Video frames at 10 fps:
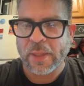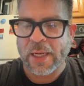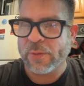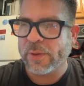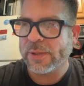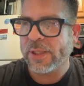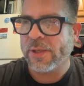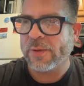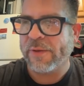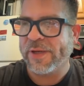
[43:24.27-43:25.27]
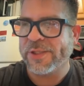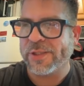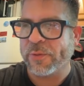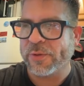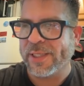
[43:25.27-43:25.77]
Well,
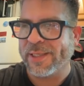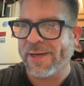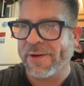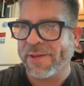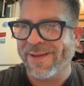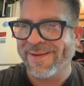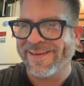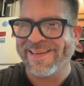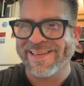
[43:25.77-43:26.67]
eventually we'll take care of that.